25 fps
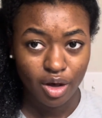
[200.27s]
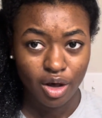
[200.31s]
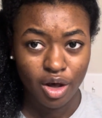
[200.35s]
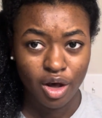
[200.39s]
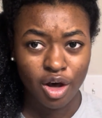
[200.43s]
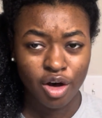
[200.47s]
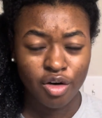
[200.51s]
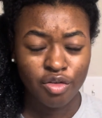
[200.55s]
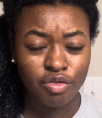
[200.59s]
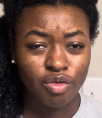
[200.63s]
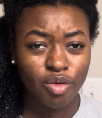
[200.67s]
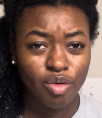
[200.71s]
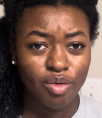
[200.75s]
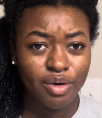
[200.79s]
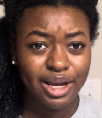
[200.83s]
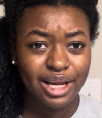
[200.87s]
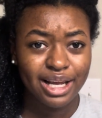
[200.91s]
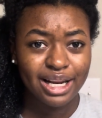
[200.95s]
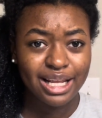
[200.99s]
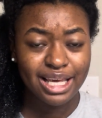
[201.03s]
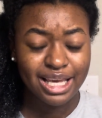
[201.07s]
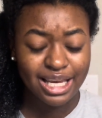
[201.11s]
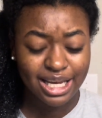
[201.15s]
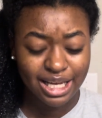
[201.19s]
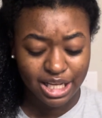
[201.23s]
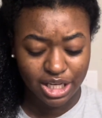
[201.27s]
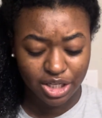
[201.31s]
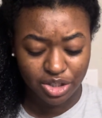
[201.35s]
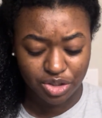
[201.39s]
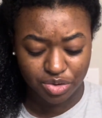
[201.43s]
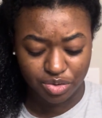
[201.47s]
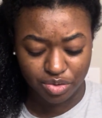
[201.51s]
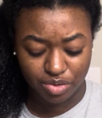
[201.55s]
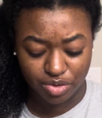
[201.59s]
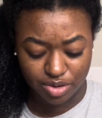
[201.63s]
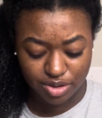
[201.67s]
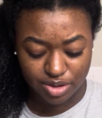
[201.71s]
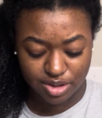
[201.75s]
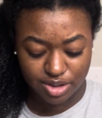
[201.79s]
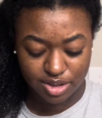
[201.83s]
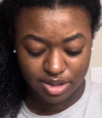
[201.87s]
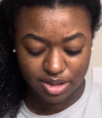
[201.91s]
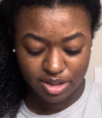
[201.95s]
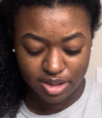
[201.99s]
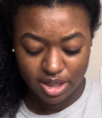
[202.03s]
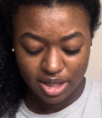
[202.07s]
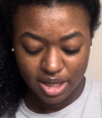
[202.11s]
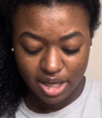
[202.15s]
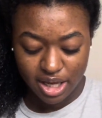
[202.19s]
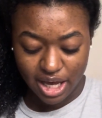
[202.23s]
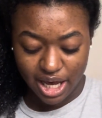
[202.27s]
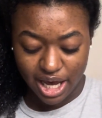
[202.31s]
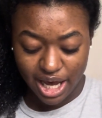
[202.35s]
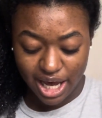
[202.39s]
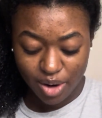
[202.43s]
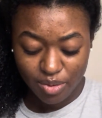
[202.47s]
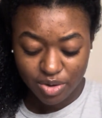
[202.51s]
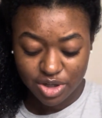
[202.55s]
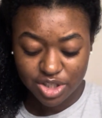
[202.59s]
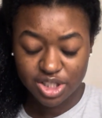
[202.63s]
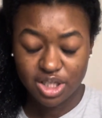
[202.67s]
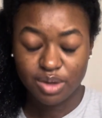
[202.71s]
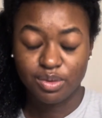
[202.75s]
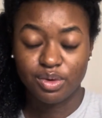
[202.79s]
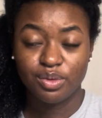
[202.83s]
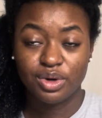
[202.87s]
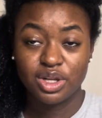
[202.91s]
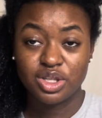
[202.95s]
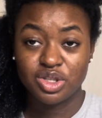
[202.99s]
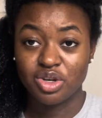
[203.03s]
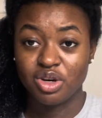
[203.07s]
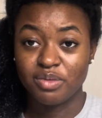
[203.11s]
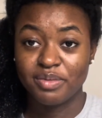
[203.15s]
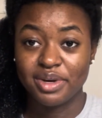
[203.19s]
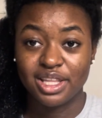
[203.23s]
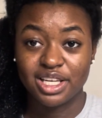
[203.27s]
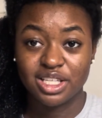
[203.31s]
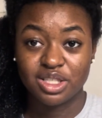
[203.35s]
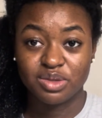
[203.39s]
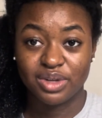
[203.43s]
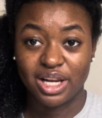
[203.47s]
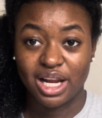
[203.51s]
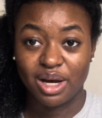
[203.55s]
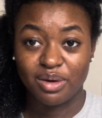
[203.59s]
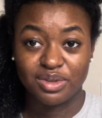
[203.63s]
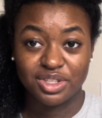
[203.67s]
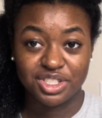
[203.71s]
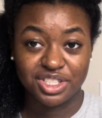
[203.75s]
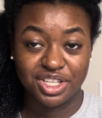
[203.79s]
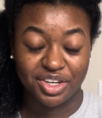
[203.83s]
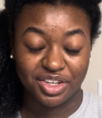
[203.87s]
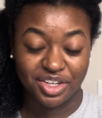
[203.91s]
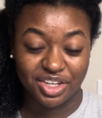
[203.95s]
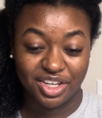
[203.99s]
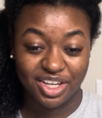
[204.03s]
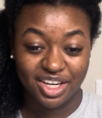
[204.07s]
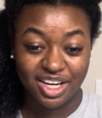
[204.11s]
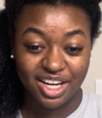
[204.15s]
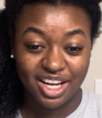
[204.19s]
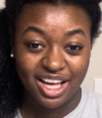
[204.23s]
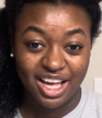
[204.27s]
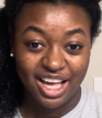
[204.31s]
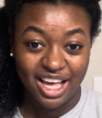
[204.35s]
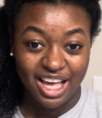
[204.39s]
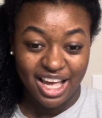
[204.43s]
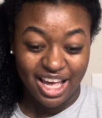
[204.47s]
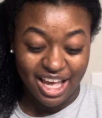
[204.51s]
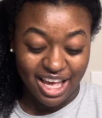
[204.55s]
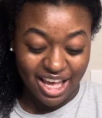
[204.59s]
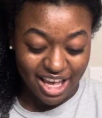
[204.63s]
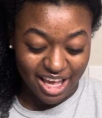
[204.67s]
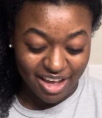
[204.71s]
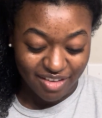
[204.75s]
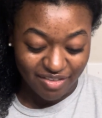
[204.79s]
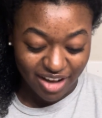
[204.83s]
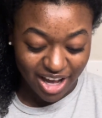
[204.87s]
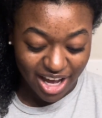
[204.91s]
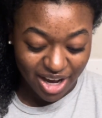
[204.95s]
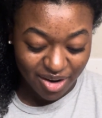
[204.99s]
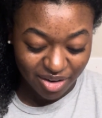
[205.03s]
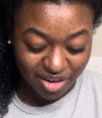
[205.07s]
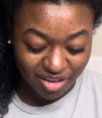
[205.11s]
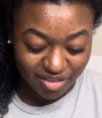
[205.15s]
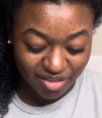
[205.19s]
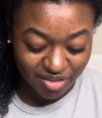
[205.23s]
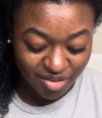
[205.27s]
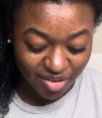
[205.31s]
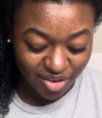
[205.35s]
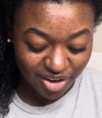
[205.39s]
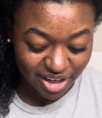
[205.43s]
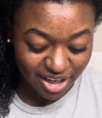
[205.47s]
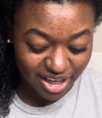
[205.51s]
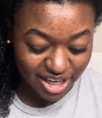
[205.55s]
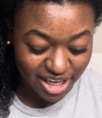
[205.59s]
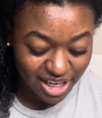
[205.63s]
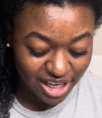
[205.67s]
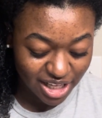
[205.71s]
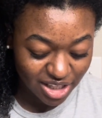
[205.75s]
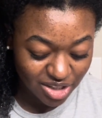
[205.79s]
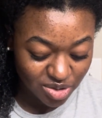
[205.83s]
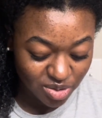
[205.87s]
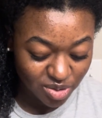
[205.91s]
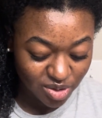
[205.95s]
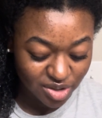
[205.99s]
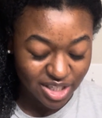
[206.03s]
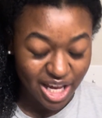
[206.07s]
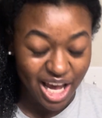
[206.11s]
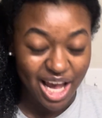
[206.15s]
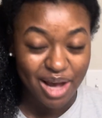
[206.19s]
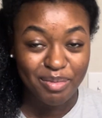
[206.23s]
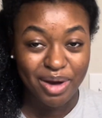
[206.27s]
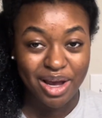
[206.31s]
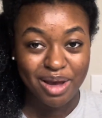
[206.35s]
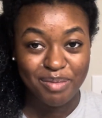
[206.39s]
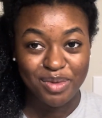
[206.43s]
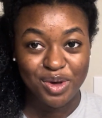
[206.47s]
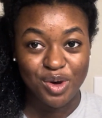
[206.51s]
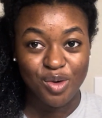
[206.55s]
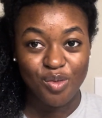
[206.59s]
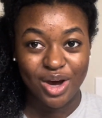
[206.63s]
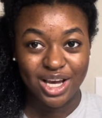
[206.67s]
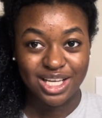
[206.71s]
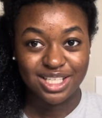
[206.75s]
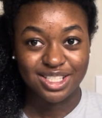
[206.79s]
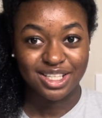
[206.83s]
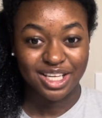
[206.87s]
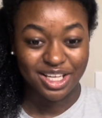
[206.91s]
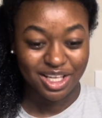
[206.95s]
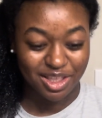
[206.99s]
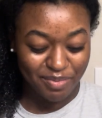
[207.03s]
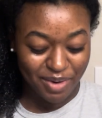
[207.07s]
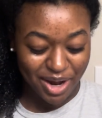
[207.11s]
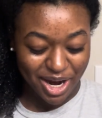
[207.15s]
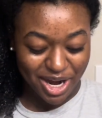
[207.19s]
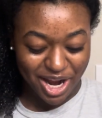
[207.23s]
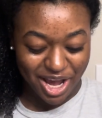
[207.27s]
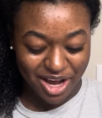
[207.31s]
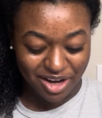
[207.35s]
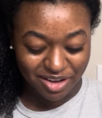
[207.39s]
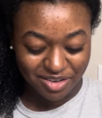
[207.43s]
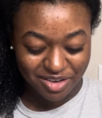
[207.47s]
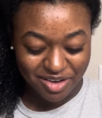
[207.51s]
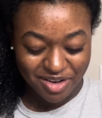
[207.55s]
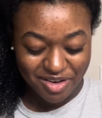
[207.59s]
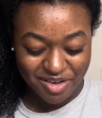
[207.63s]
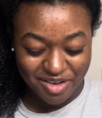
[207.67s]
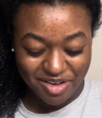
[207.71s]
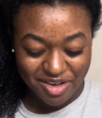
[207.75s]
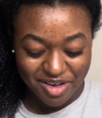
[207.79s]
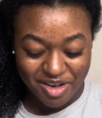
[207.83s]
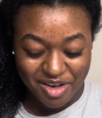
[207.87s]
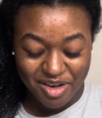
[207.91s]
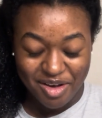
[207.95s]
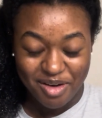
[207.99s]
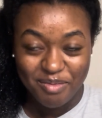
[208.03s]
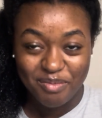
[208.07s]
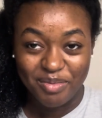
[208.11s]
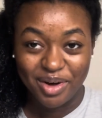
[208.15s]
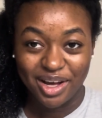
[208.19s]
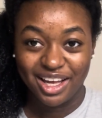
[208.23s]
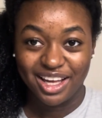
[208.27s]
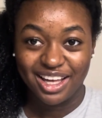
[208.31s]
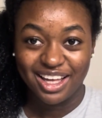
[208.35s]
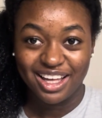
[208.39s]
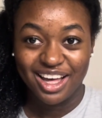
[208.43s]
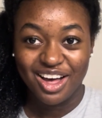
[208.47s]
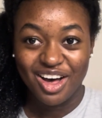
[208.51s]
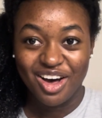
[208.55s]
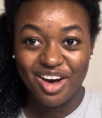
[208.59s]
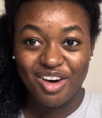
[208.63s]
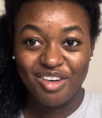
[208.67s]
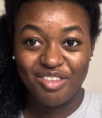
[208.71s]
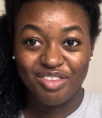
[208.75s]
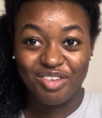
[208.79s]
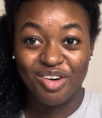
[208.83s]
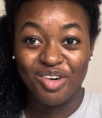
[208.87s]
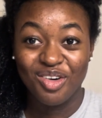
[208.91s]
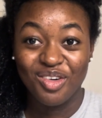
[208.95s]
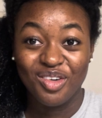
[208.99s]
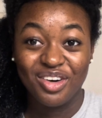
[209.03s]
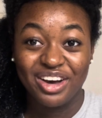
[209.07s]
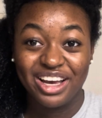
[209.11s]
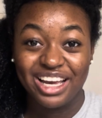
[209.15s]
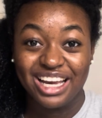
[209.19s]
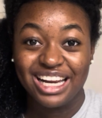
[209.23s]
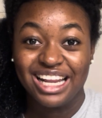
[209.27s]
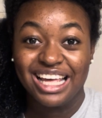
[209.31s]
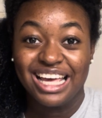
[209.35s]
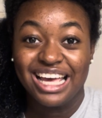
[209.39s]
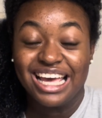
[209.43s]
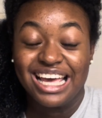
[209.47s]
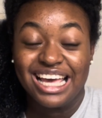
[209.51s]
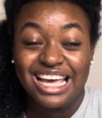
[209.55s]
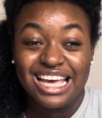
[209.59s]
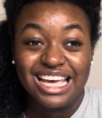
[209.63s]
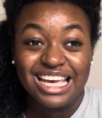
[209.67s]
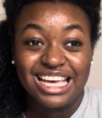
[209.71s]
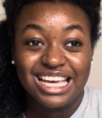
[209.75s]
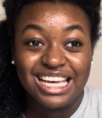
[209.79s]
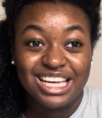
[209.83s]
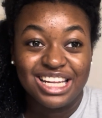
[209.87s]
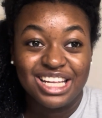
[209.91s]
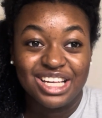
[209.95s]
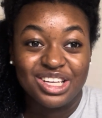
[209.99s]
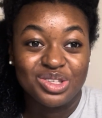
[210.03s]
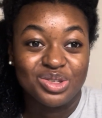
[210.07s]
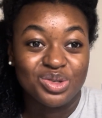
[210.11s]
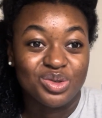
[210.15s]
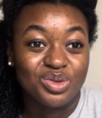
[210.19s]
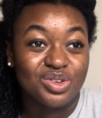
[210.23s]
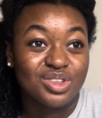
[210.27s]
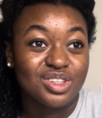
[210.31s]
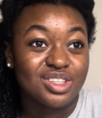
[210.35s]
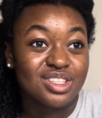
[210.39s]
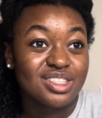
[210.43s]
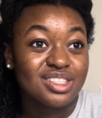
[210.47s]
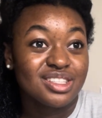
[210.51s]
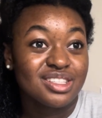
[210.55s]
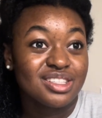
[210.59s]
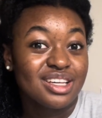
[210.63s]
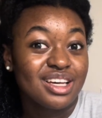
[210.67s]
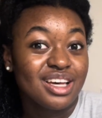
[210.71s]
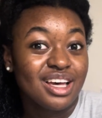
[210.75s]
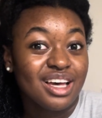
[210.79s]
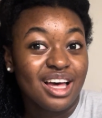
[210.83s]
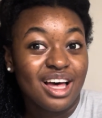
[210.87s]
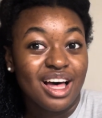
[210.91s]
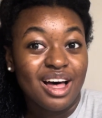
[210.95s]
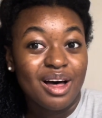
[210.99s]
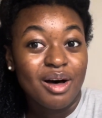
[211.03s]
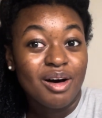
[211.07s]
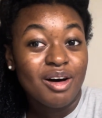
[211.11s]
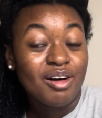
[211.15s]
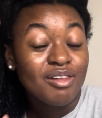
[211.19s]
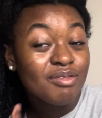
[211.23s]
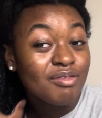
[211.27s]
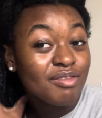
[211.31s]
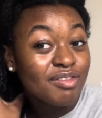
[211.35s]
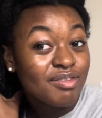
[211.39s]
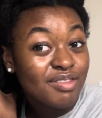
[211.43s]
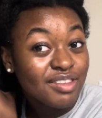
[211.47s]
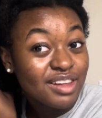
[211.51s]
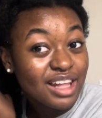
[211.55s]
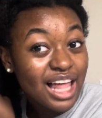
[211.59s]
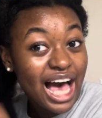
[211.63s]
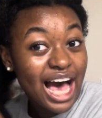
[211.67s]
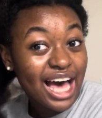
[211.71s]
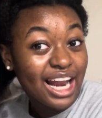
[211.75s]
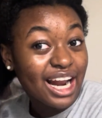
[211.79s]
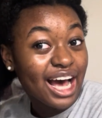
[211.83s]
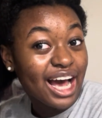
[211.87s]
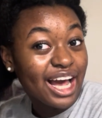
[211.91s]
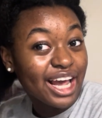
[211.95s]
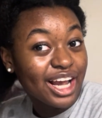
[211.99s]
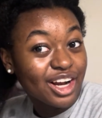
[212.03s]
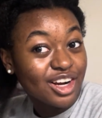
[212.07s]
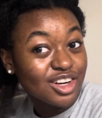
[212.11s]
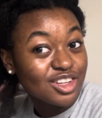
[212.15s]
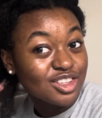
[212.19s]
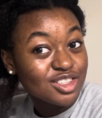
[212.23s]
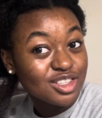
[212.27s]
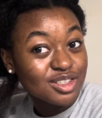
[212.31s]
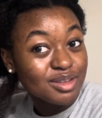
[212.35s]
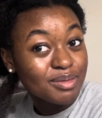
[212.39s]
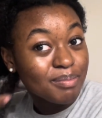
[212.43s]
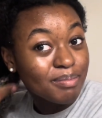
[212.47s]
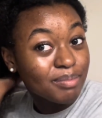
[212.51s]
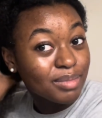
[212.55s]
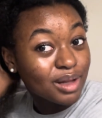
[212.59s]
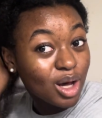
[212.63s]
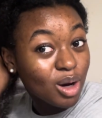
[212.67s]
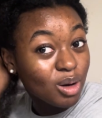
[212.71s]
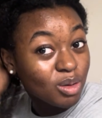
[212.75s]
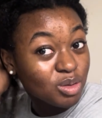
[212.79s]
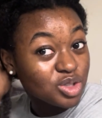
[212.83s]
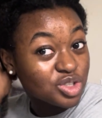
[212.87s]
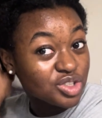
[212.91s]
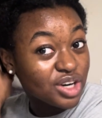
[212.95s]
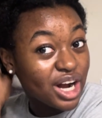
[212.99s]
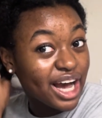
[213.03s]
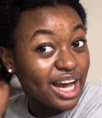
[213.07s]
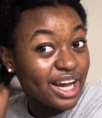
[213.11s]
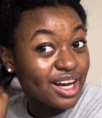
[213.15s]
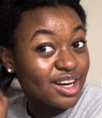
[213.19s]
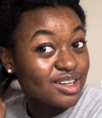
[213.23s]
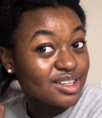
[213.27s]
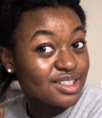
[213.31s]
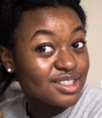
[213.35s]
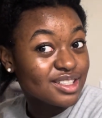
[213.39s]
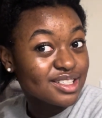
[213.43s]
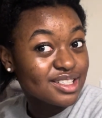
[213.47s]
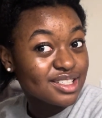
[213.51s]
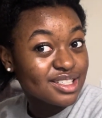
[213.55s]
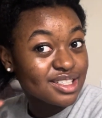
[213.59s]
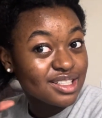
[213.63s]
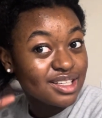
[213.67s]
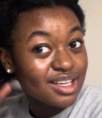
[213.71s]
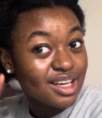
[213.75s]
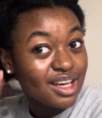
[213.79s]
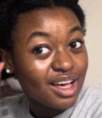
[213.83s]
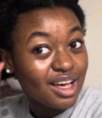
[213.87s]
avoid heating tools. I wish someone would have told me this when I was younger. If I would have avoided heating tools, I might be waist length by now. But avoid heating tools. Flat irons, blow dryers,